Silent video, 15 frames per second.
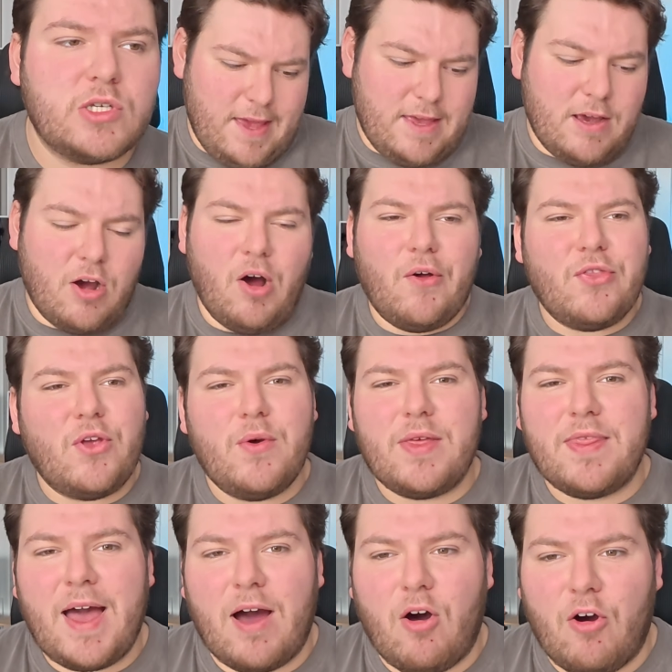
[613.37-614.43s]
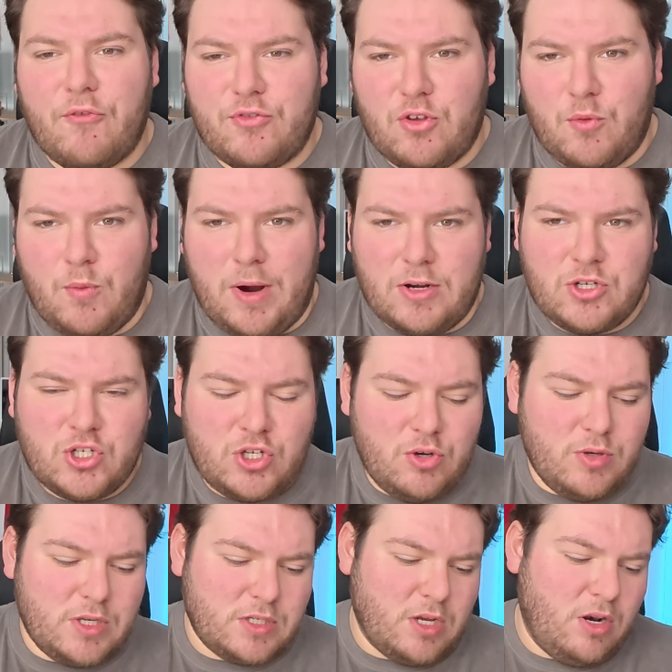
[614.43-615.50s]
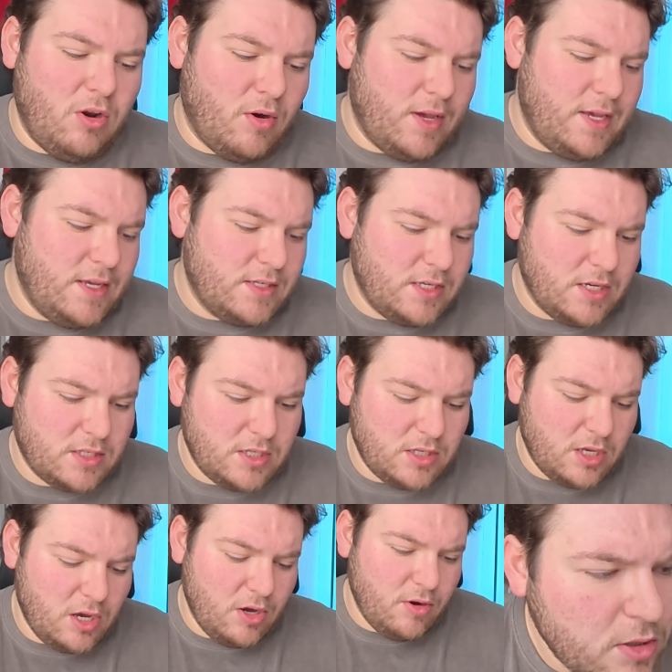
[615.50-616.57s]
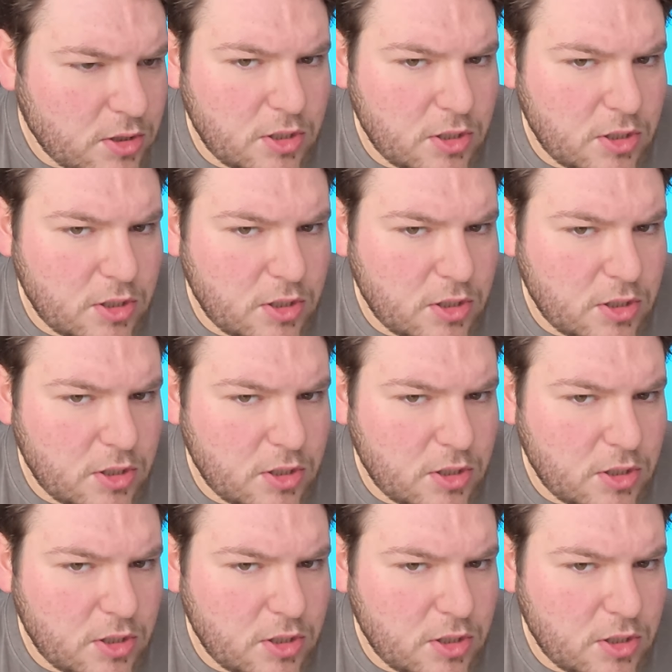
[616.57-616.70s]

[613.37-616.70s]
You can't do it that often, whereas shoes, it's a lot easier to do.